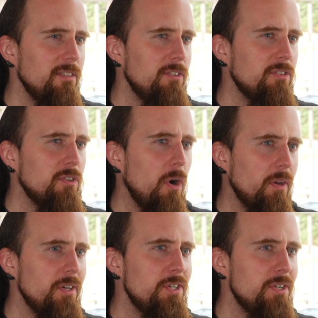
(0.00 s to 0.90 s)

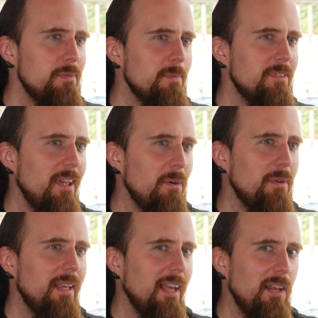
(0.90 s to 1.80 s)
Scottish
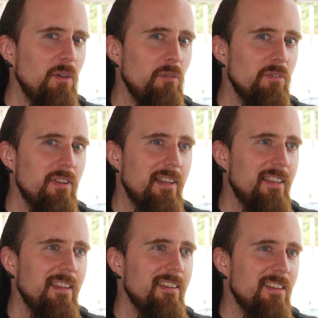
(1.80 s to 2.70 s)
sounding elves.
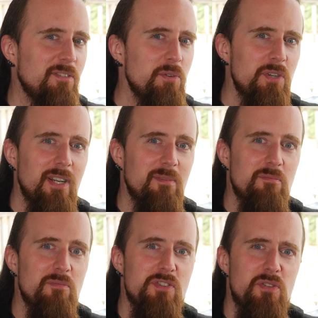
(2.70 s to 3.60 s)
Like, that's usually
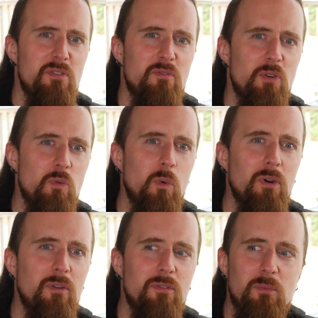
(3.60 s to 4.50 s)
reserved for
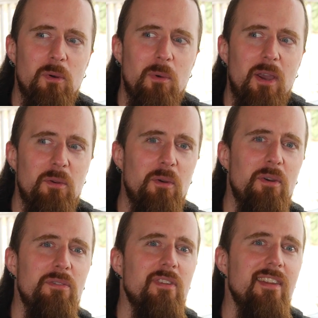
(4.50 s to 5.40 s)
dwarves. Why on
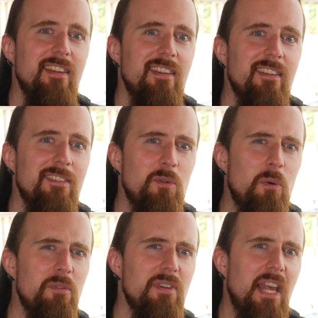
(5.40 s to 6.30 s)
earth
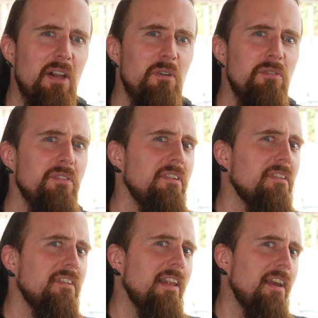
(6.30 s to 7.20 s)
dwarven elves?
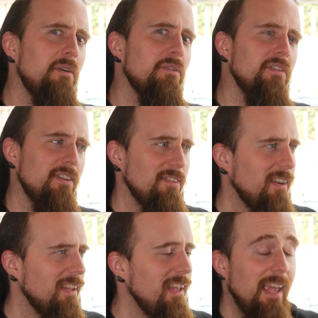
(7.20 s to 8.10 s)
It's kind of heresy, isn't
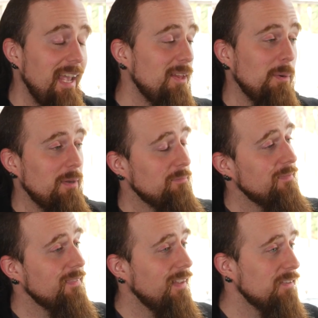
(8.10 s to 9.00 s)
it? Anyway,
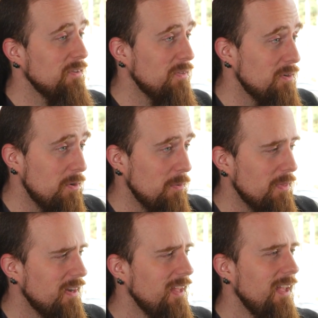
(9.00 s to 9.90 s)
it has nothing to do
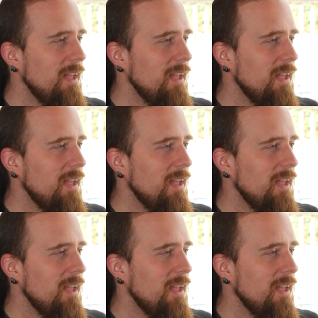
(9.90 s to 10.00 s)
with it.